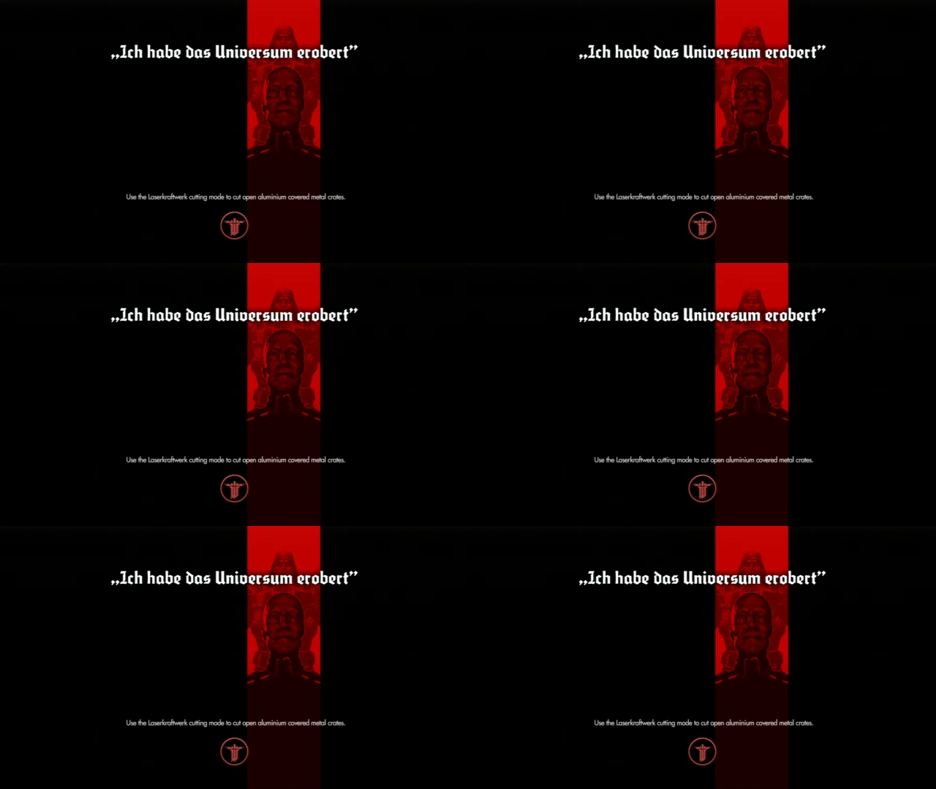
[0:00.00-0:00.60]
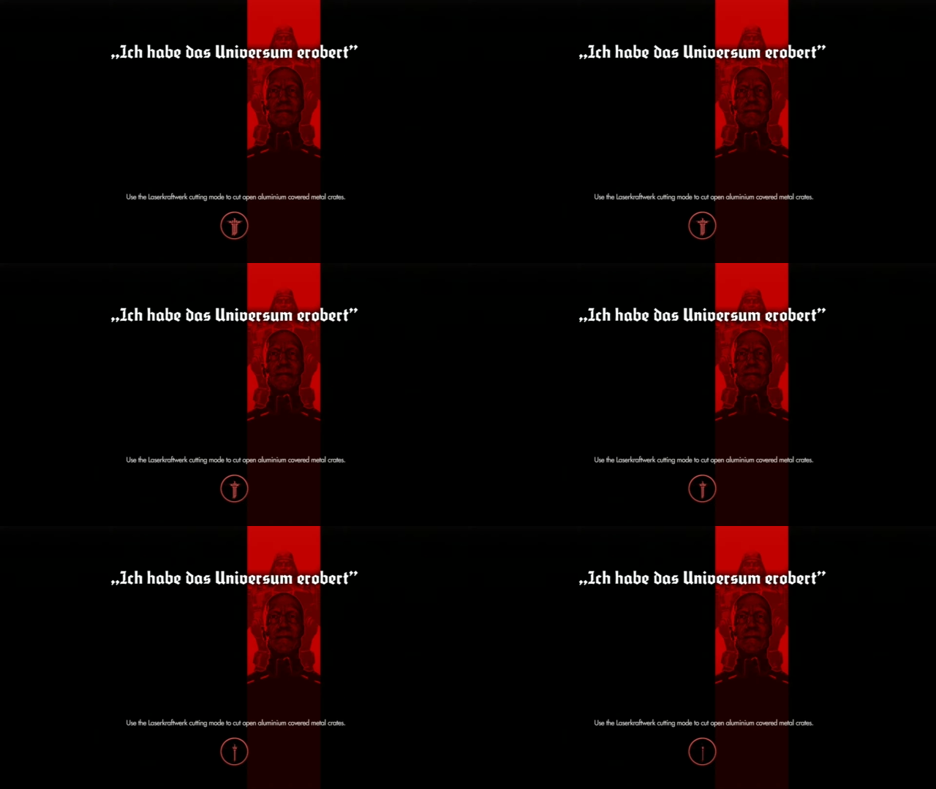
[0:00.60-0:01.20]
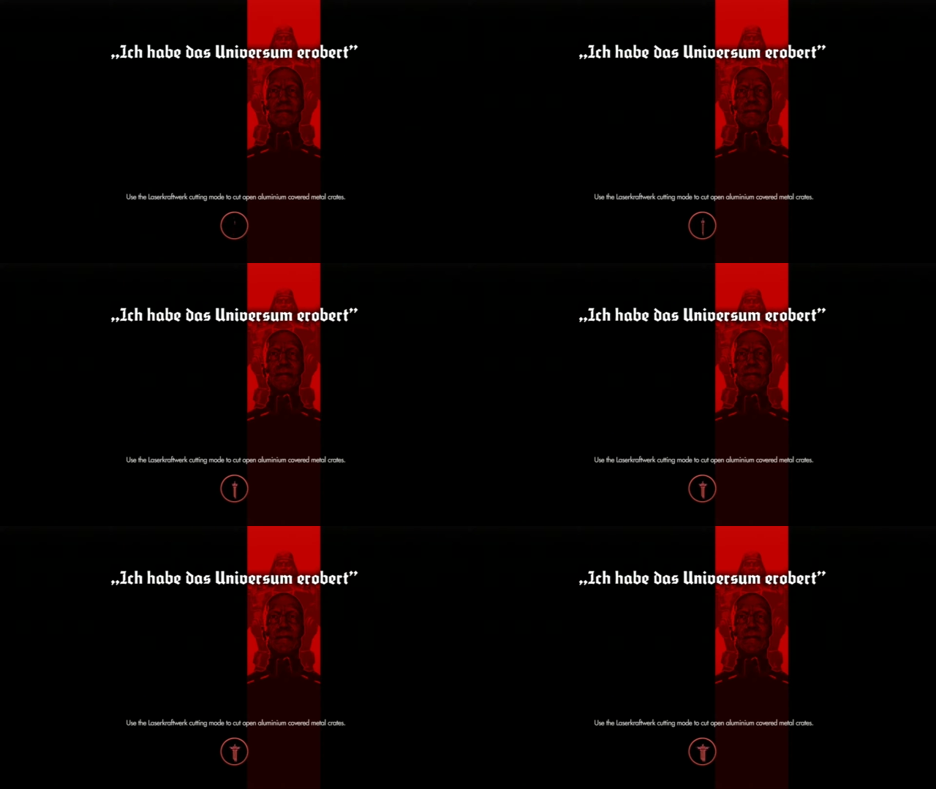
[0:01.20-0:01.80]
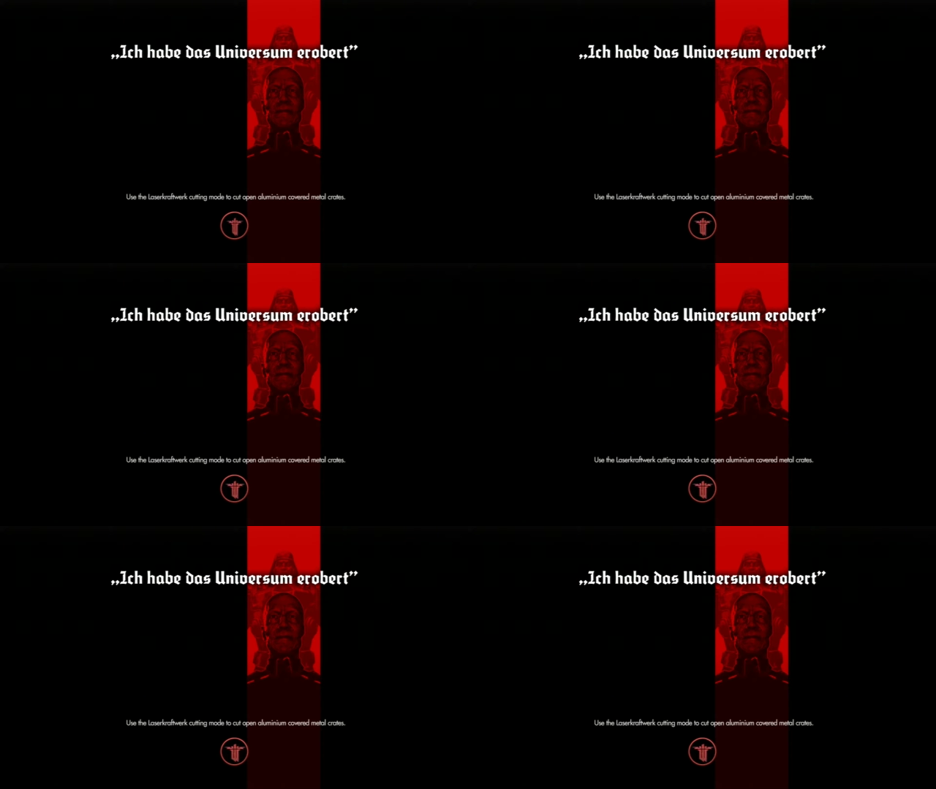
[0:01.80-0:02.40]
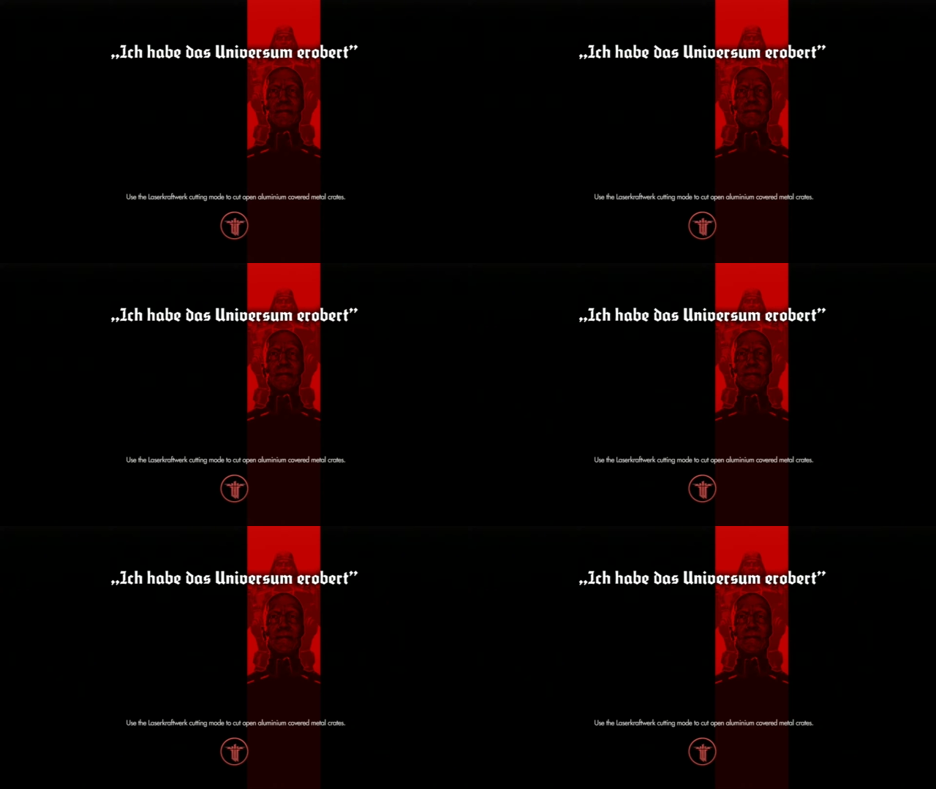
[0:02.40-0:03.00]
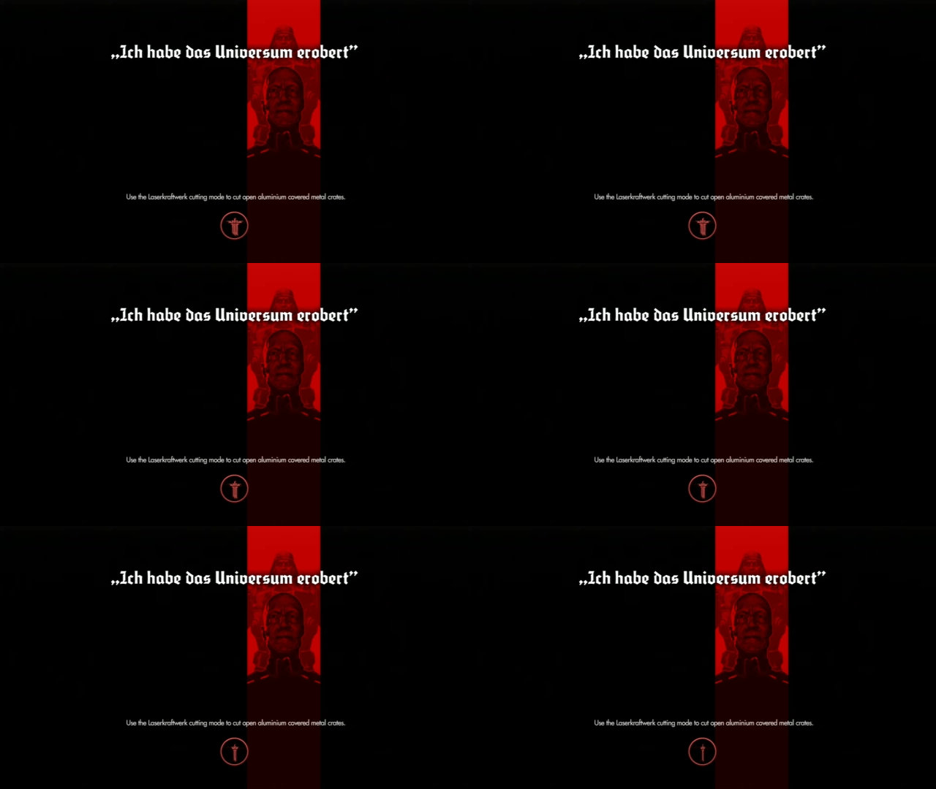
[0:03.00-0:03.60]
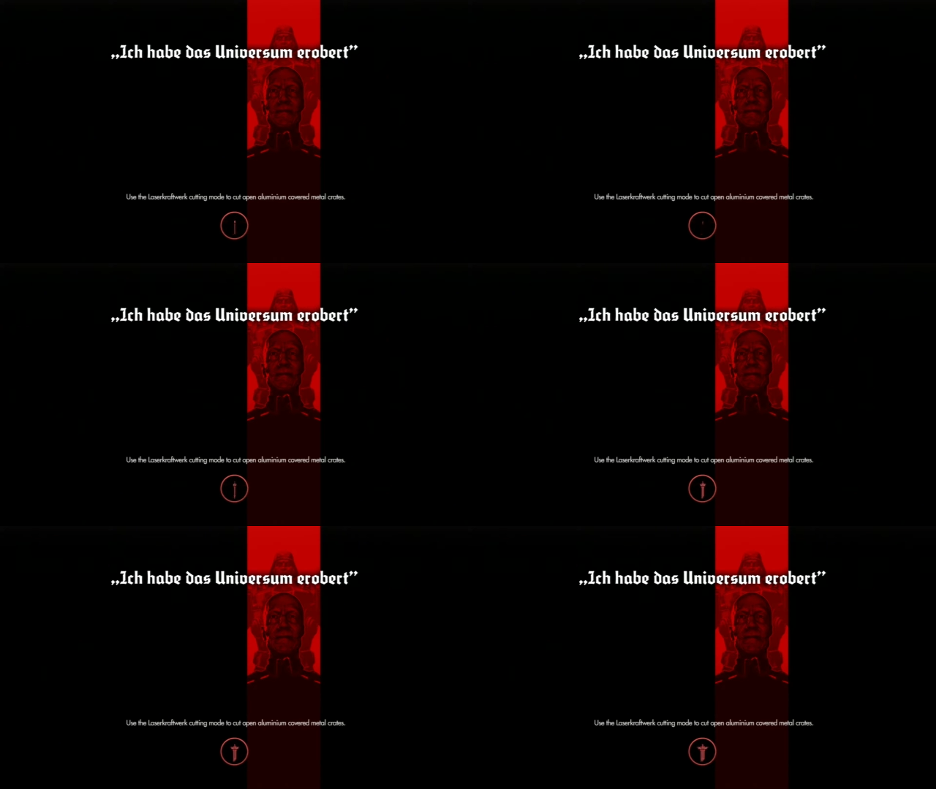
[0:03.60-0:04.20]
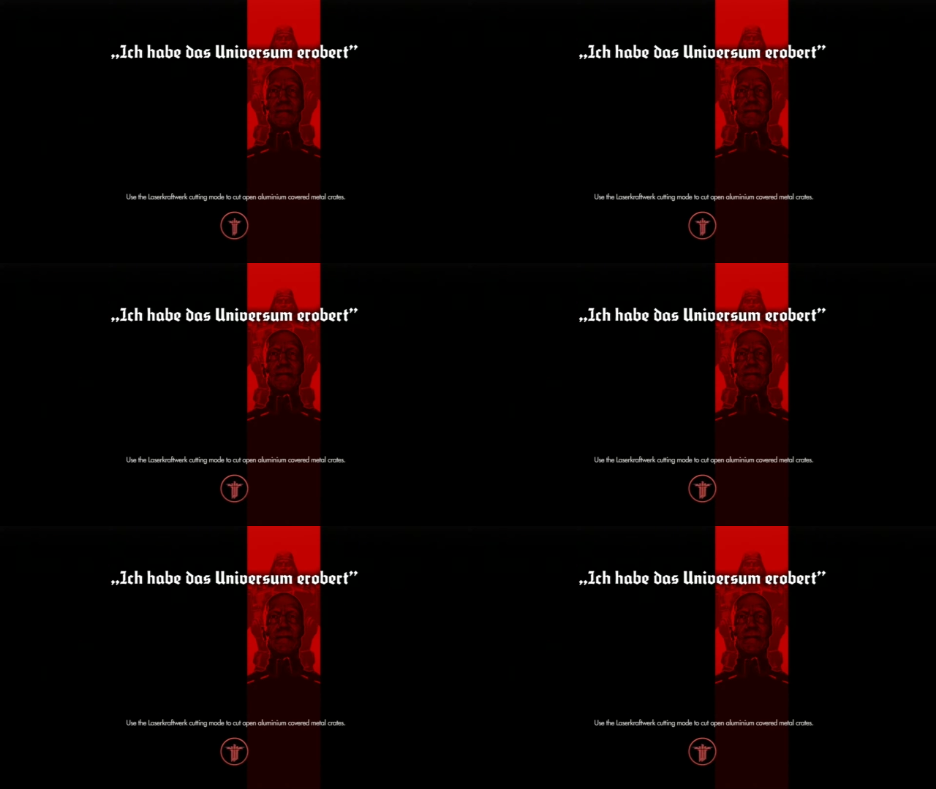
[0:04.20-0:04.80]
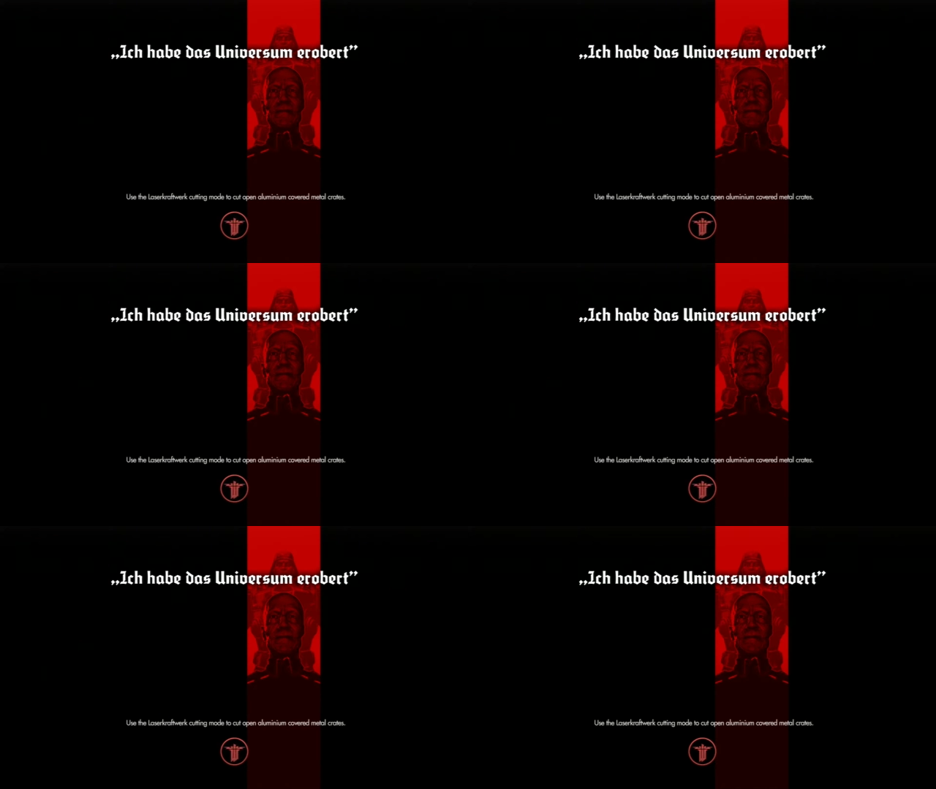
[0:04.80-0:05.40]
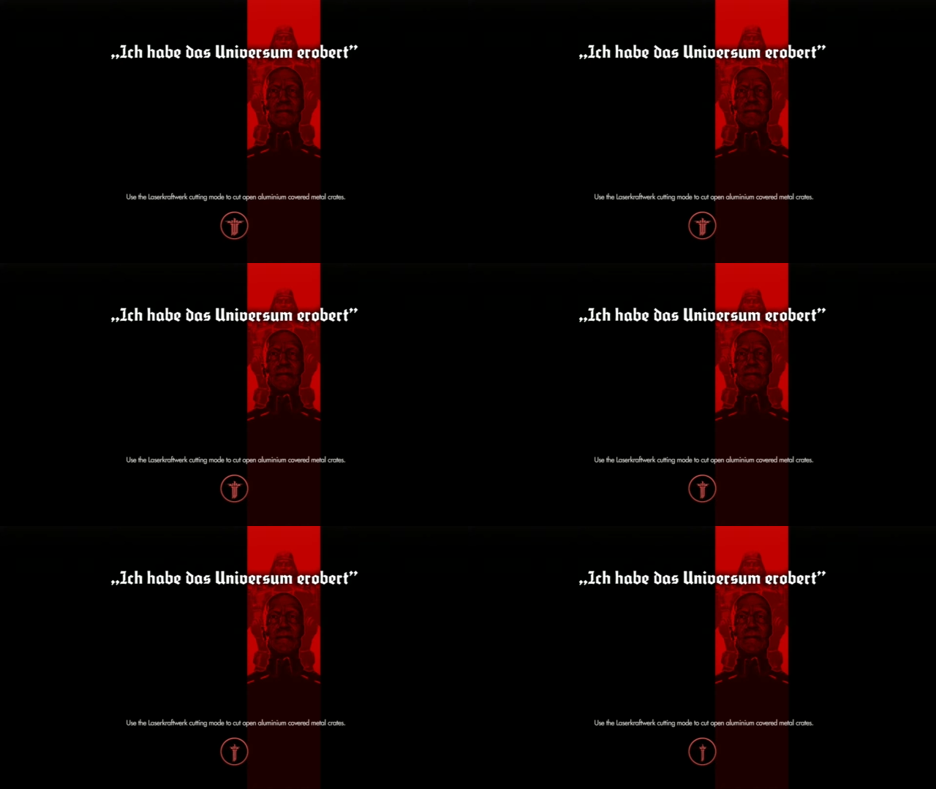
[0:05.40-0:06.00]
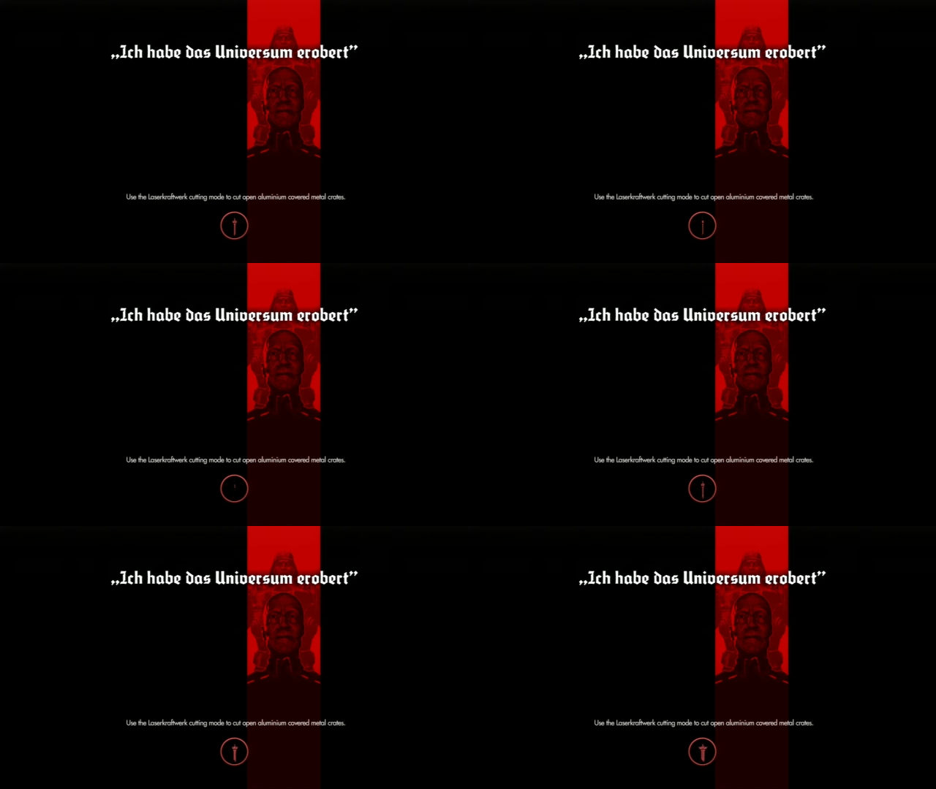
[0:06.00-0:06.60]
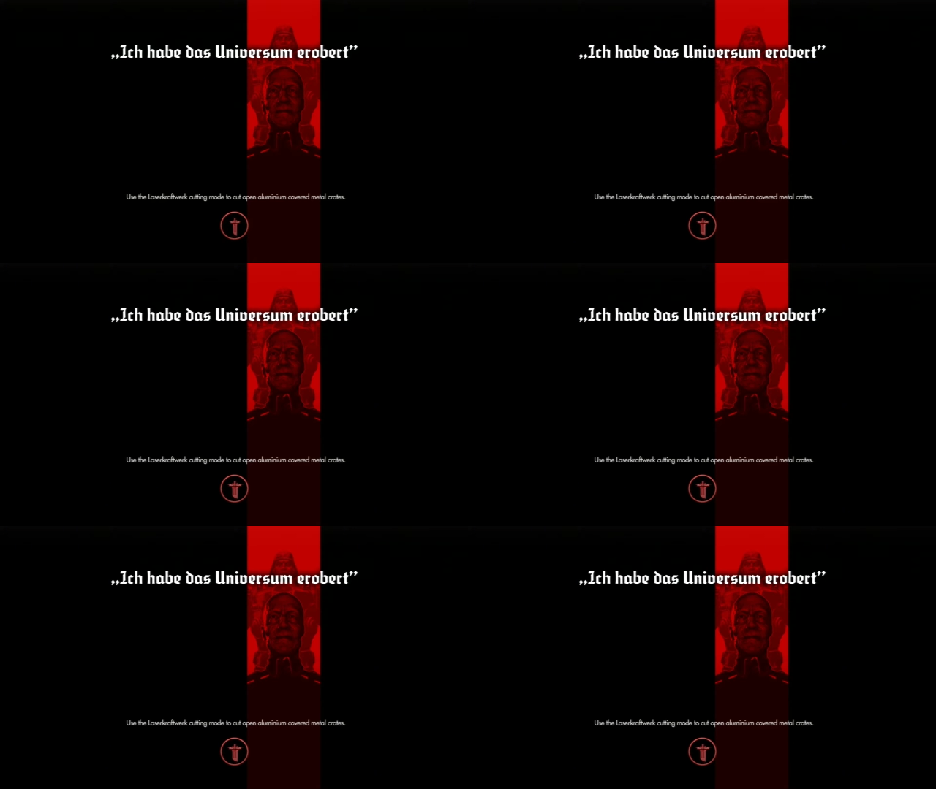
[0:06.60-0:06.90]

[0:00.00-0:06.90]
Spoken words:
[unreadable: no face in view]